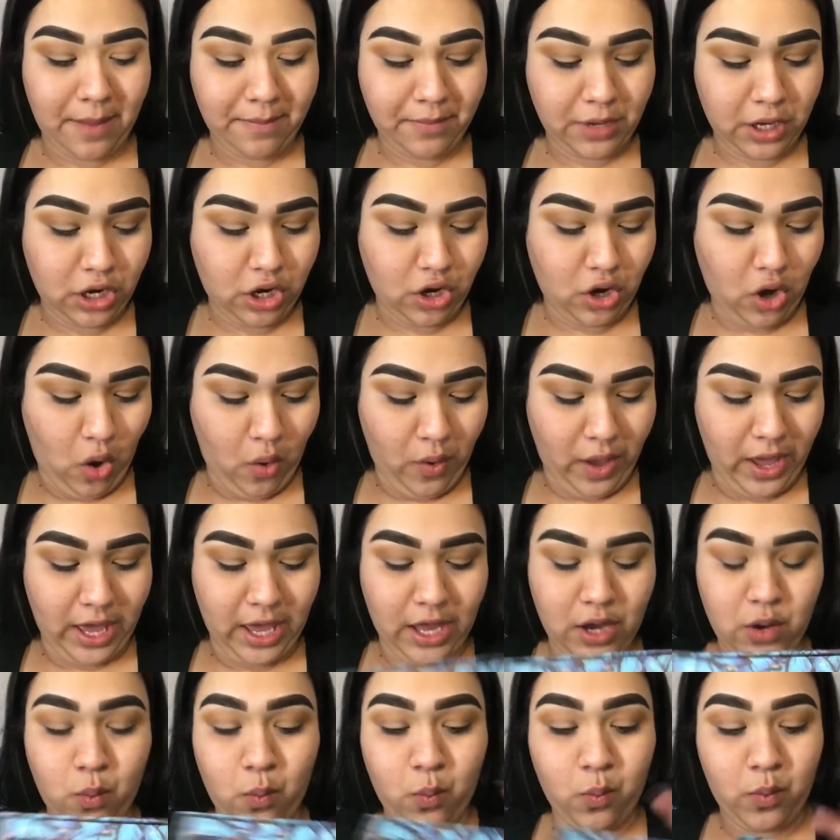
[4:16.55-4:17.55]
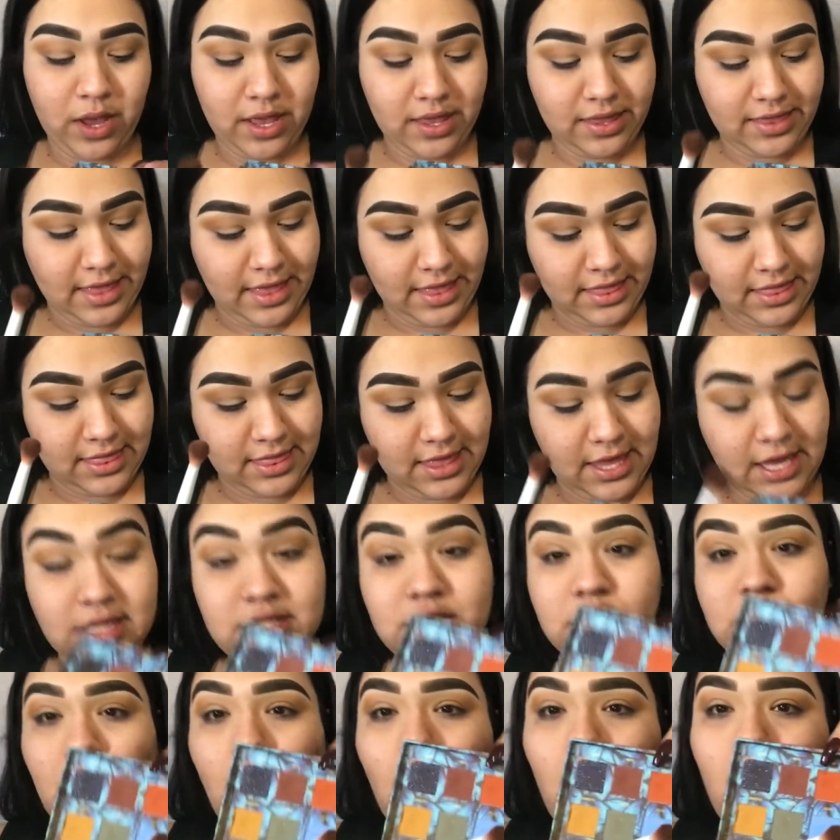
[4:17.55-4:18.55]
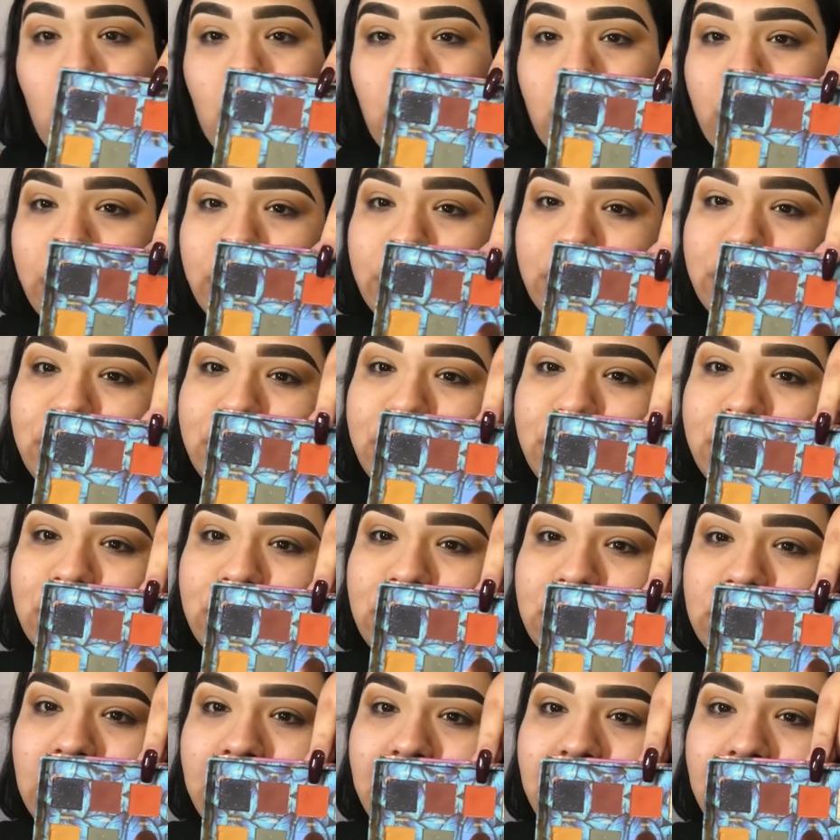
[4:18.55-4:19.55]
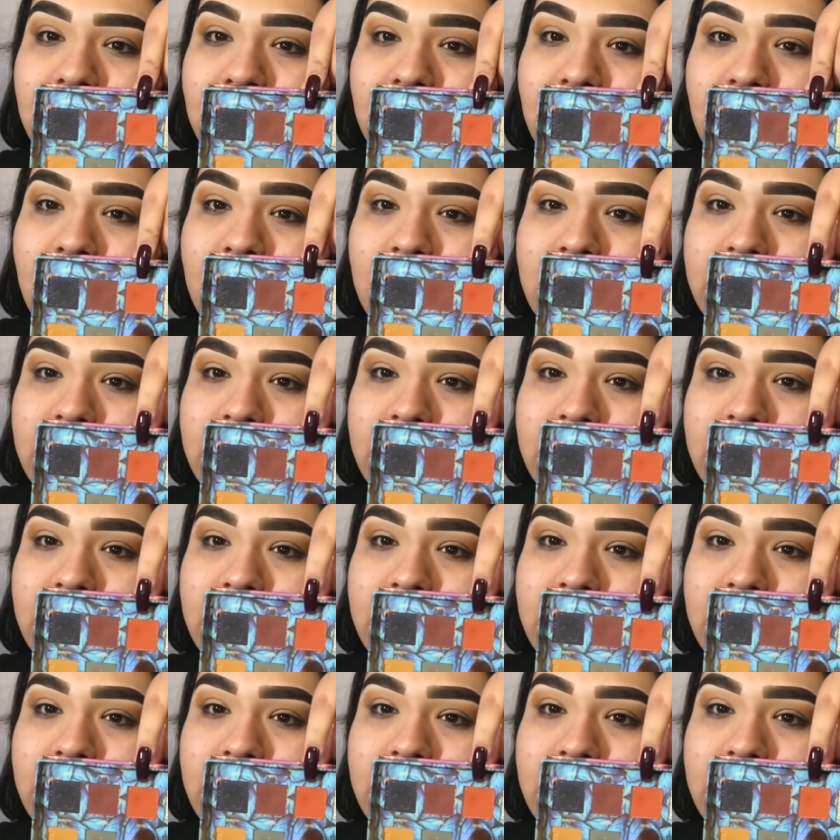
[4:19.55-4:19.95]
I'm going to go in with this orange shade.